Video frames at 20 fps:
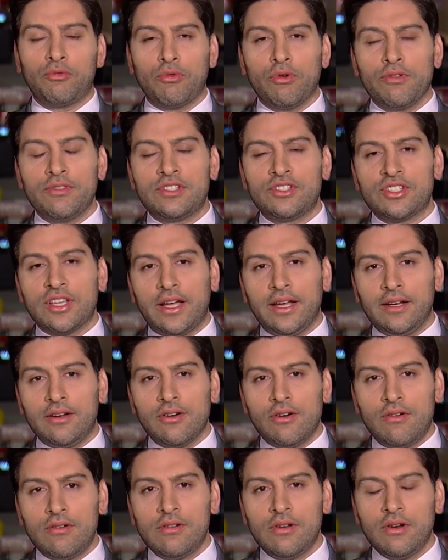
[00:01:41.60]
growth
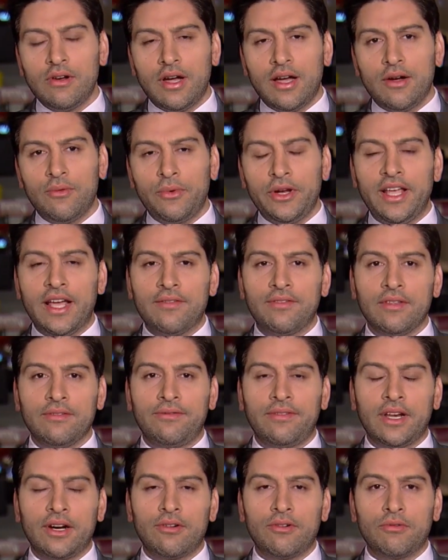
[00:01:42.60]
cycle. Uh, we have the
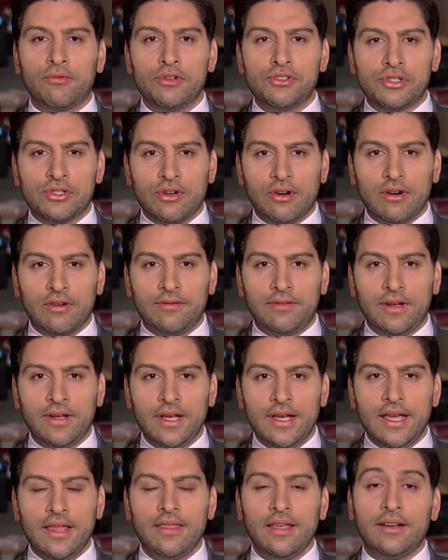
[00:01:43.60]
Federal Reserve
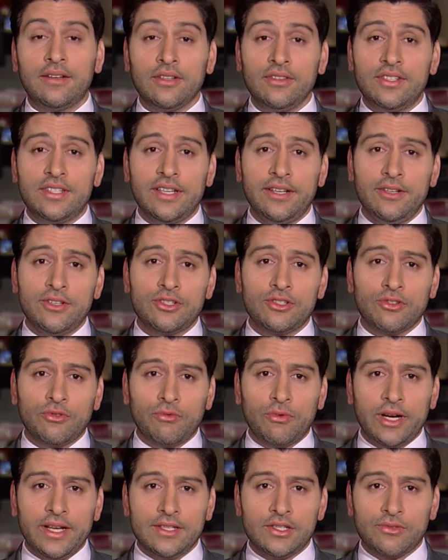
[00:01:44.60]
that continues to
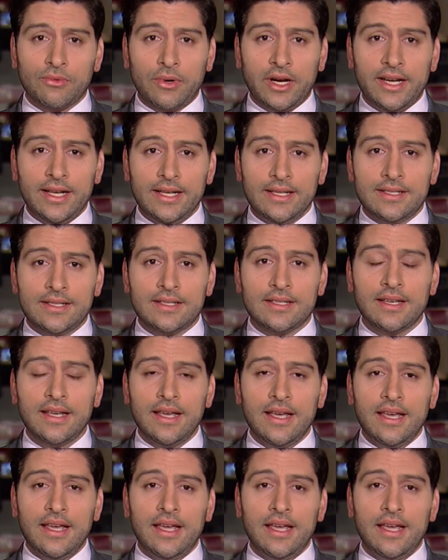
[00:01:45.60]
raise rates,